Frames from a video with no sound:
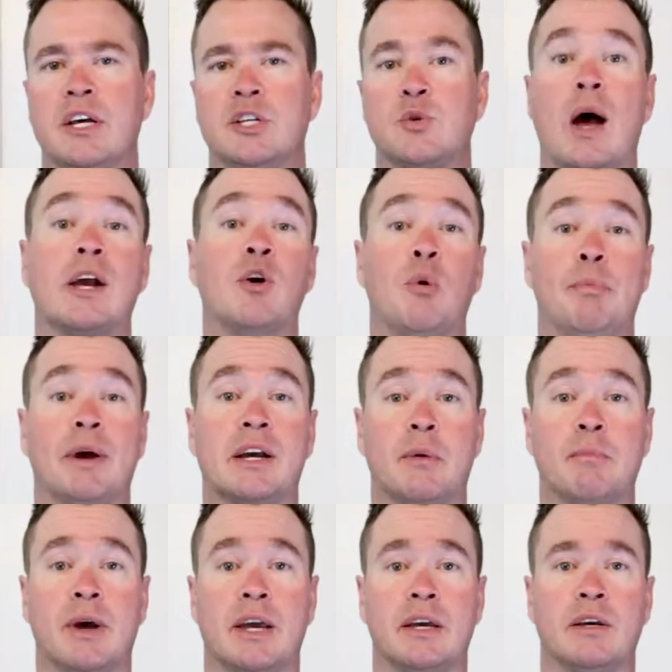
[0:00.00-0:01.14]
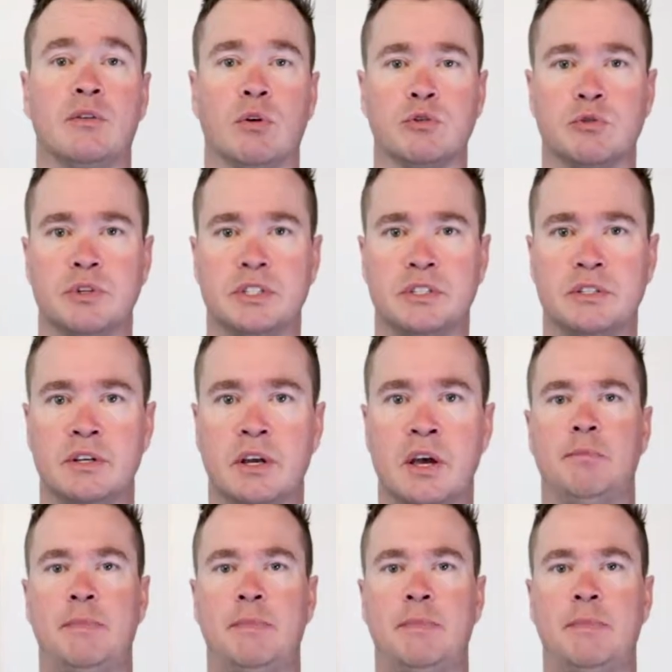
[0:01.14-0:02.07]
So I go pick up my groceries.